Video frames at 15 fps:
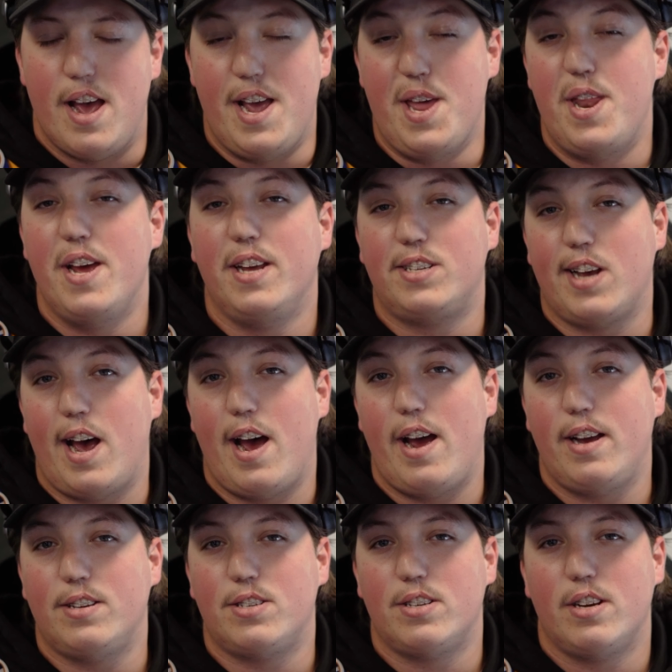in his
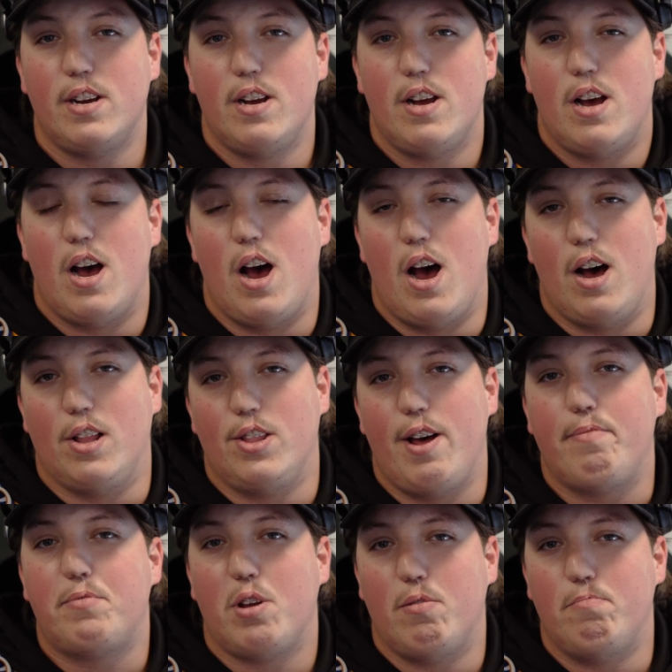eyes. Uh,
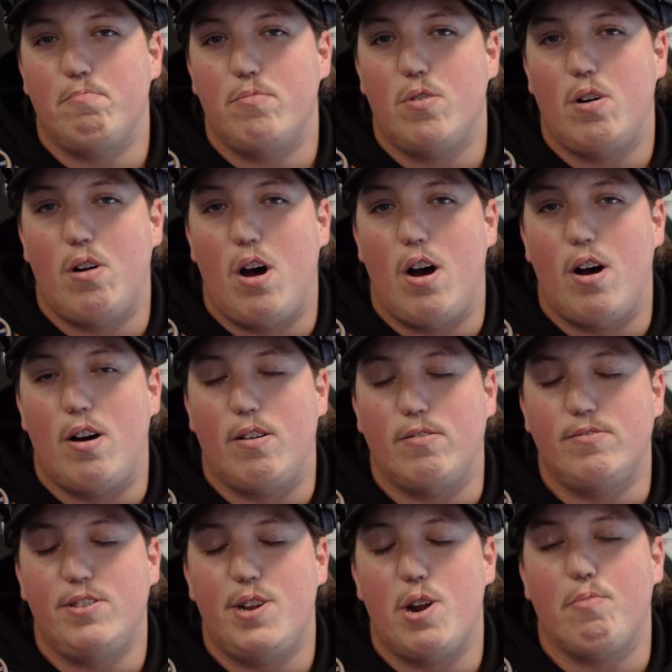left him, uh,
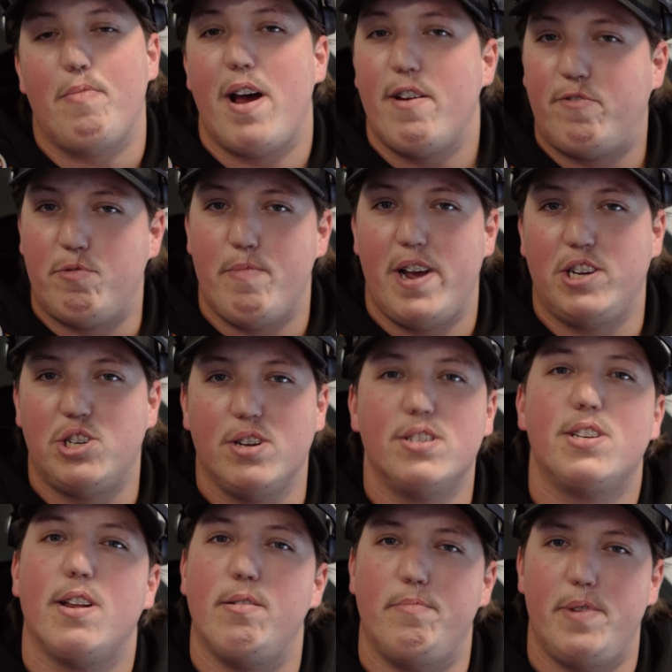you know, my information,
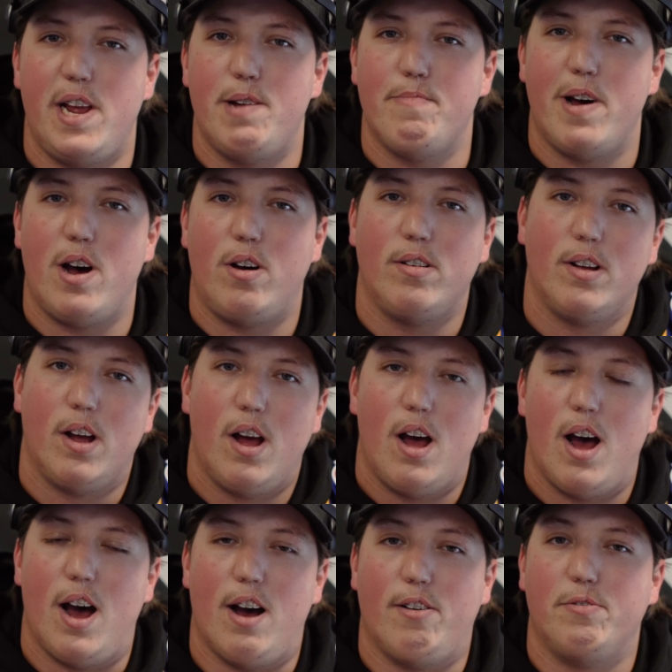sent him an email.
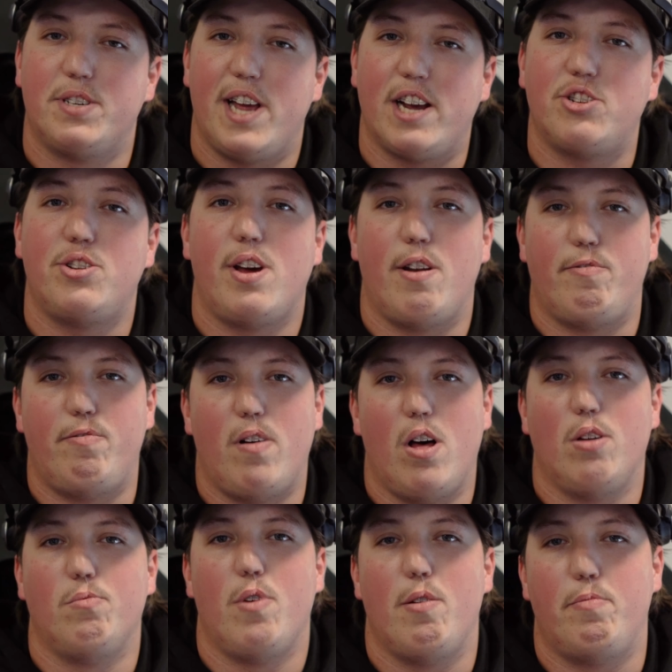Uh, was actually going to
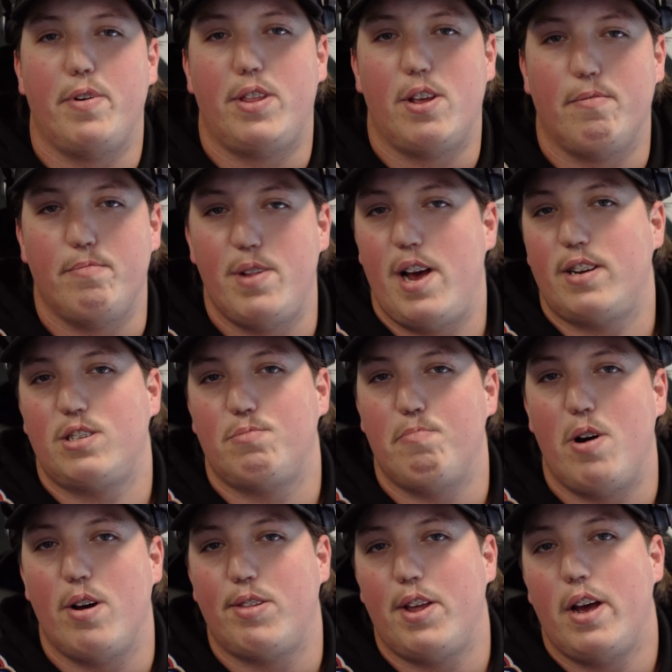follow up with him next
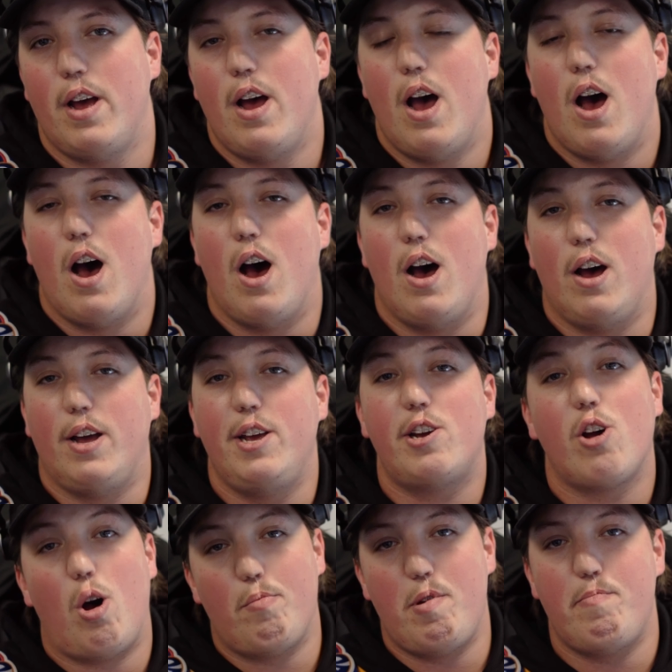month. Uh, he
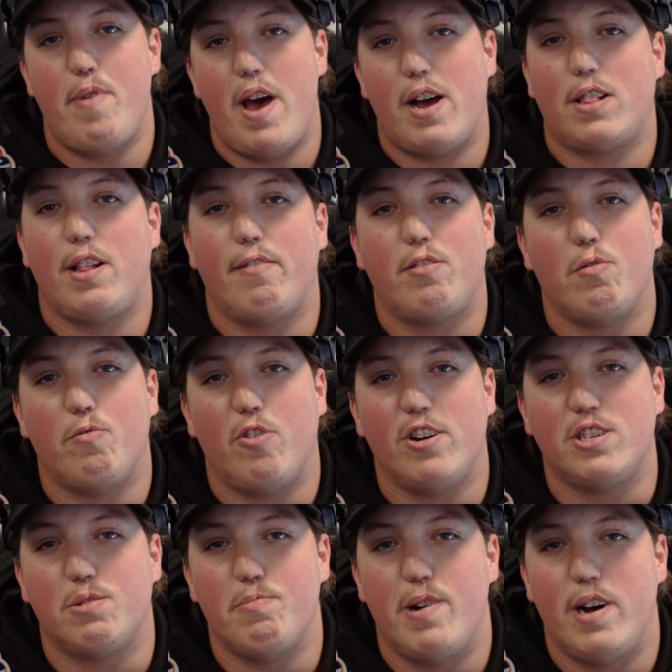called me back, left a
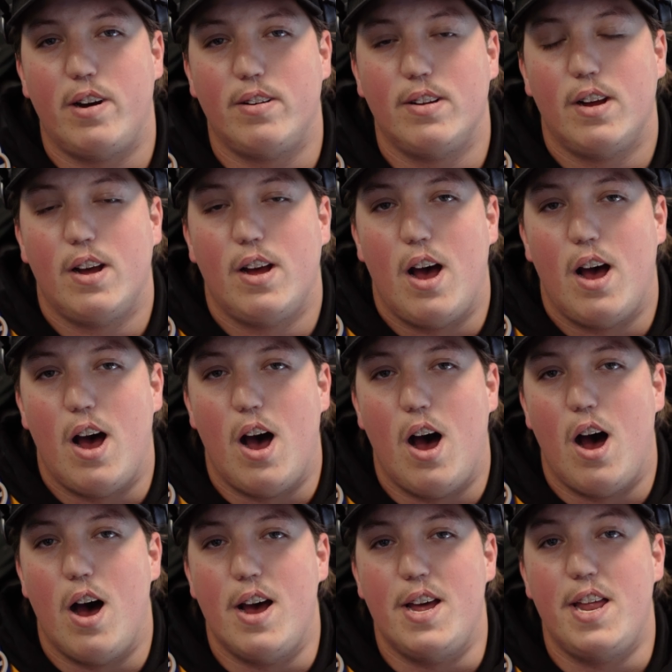voicemail,
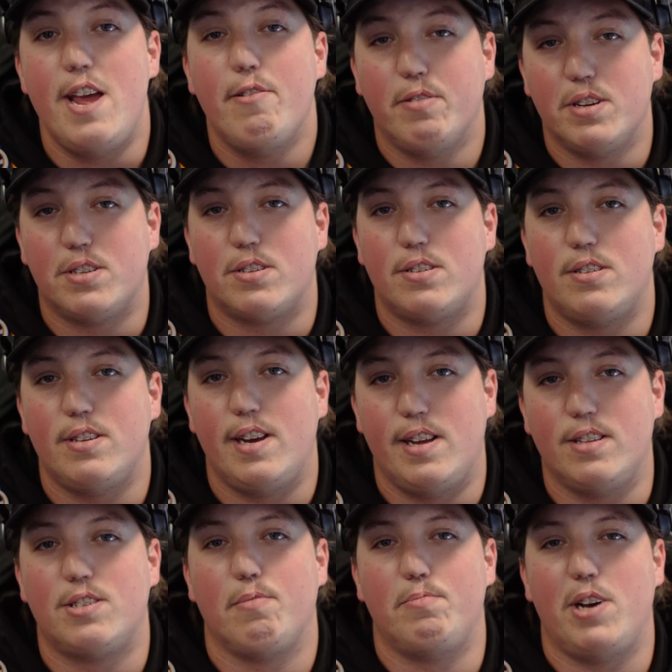uh, and he was in
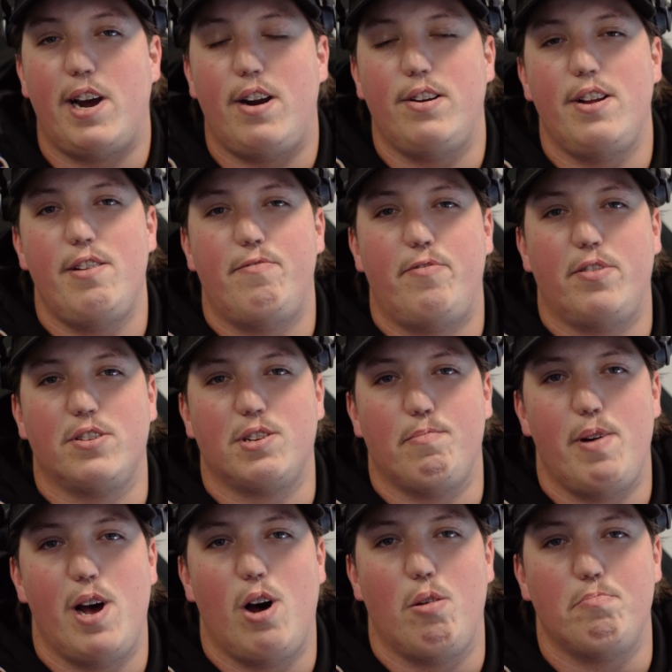some dire need for some
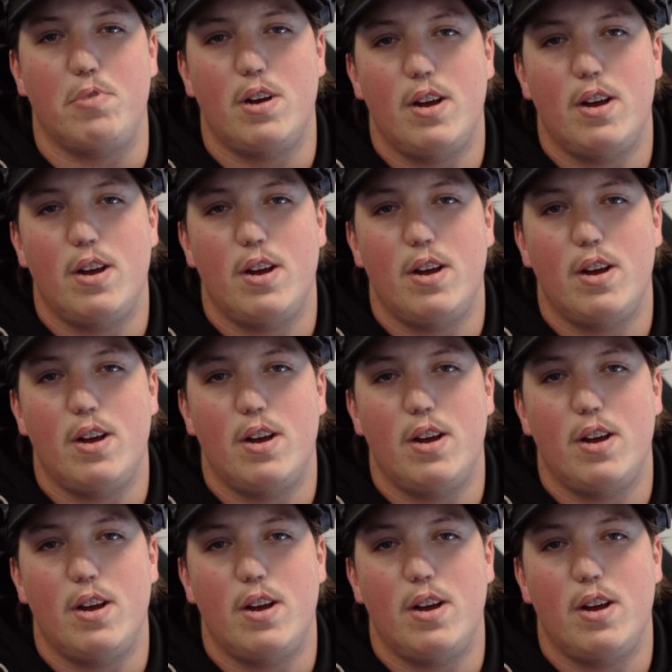help.